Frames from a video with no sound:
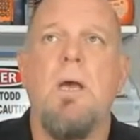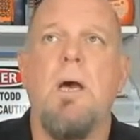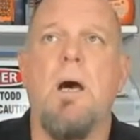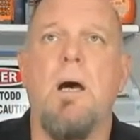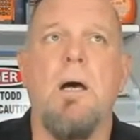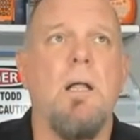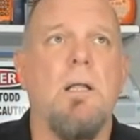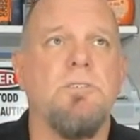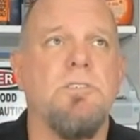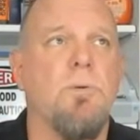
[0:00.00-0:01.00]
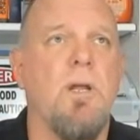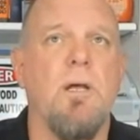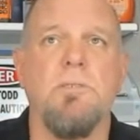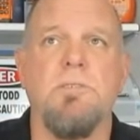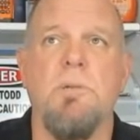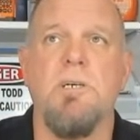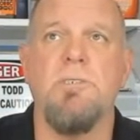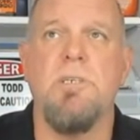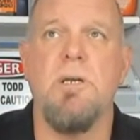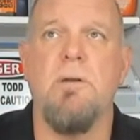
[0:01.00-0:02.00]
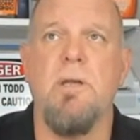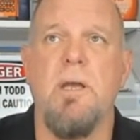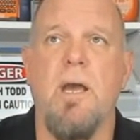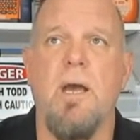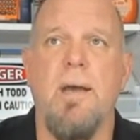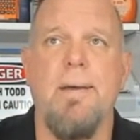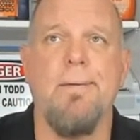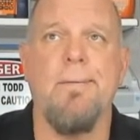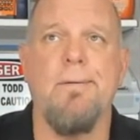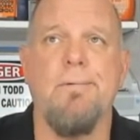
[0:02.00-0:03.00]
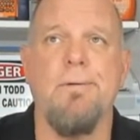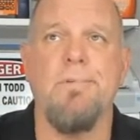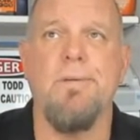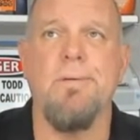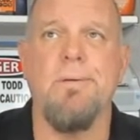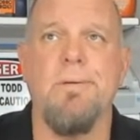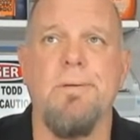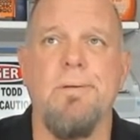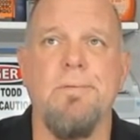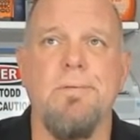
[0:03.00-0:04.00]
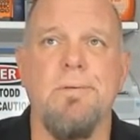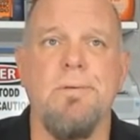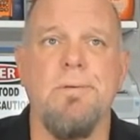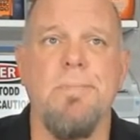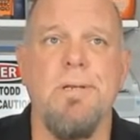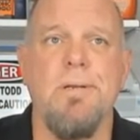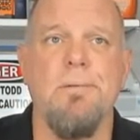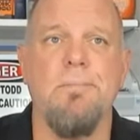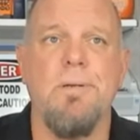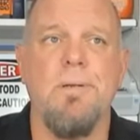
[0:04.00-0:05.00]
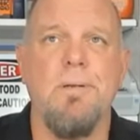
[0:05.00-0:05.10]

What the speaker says: Let's see, what else? Am I sharing? I don't know if I'm sharing it on this here. Bam.